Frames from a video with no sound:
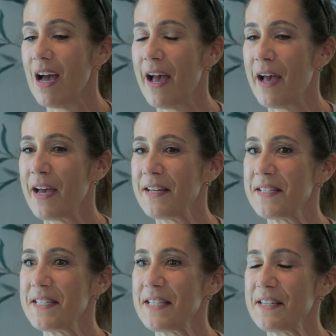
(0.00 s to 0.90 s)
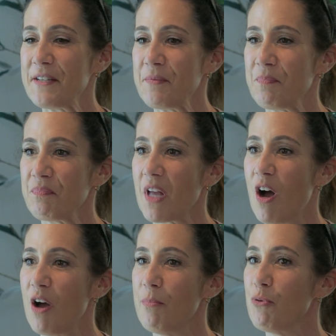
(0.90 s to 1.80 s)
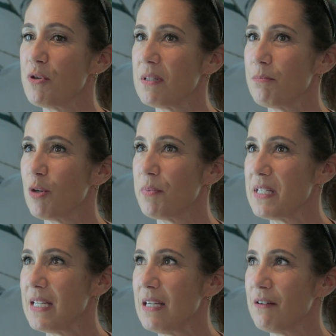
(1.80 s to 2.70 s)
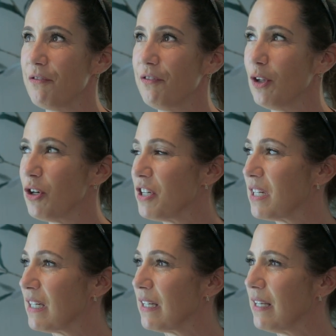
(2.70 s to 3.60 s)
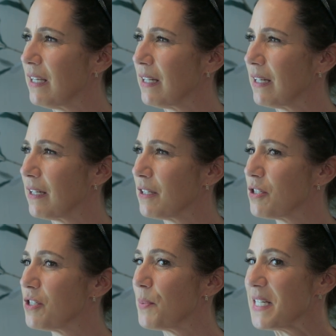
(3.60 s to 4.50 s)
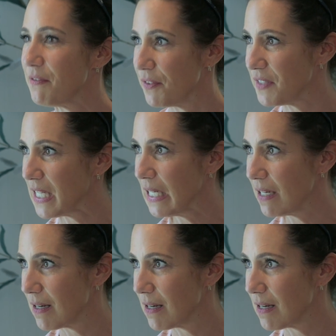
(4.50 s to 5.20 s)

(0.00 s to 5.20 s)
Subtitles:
And I bought a property in Florida in 2015.